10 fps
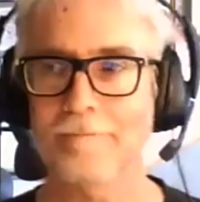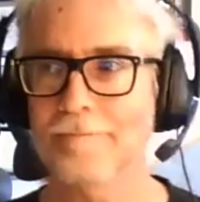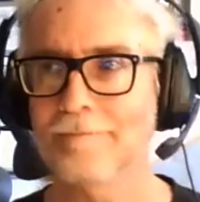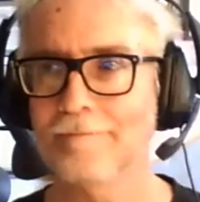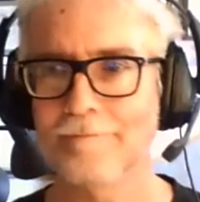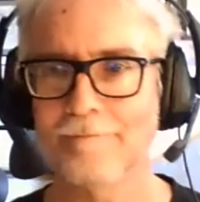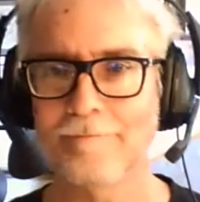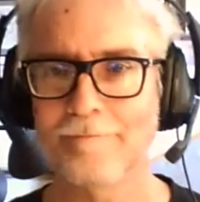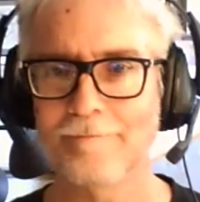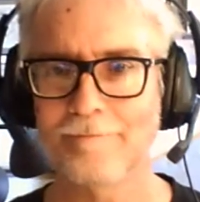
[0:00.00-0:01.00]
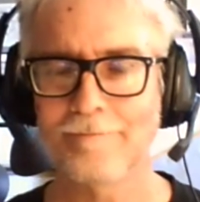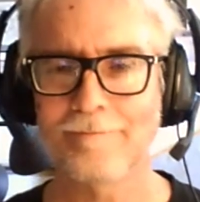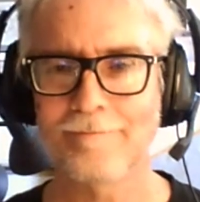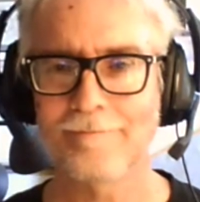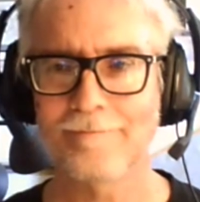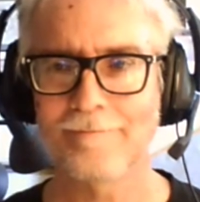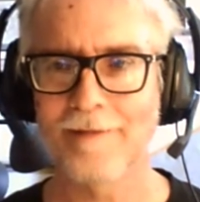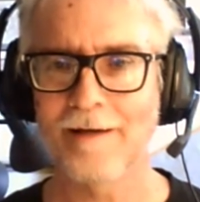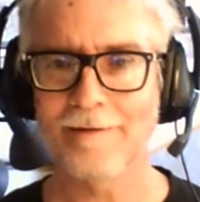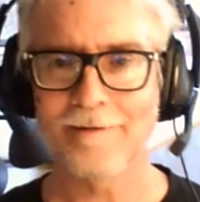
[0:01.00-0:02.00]
there? Or?
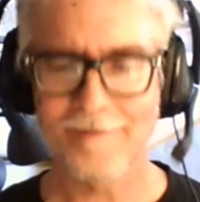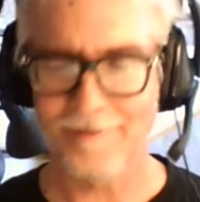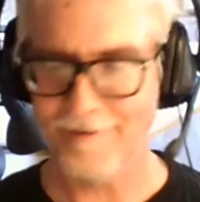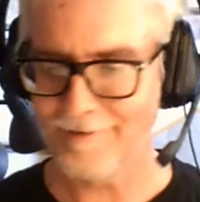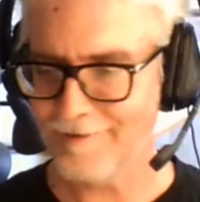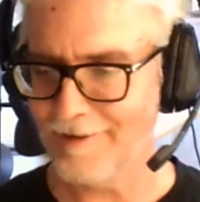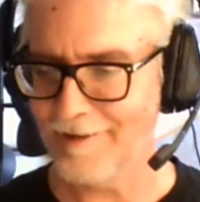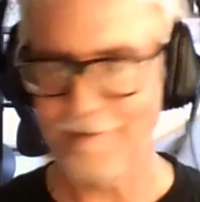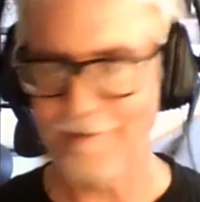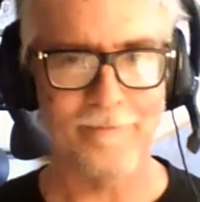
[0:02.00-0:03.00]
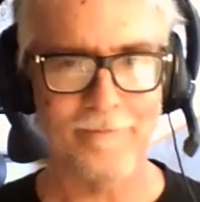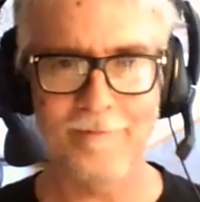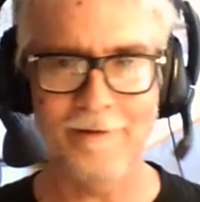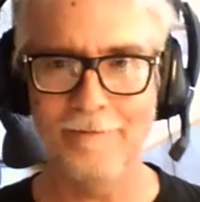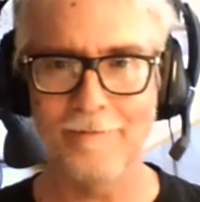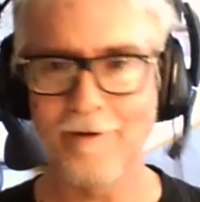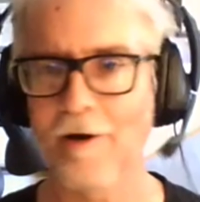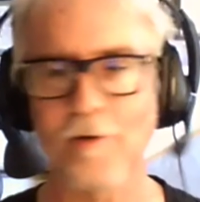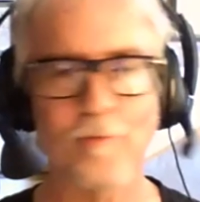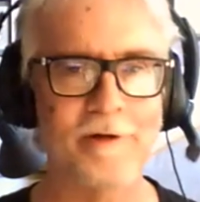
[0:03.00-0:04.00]
No, it's just uh,
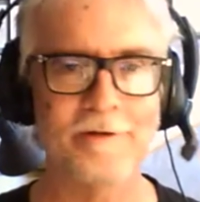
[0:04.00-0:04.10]
R1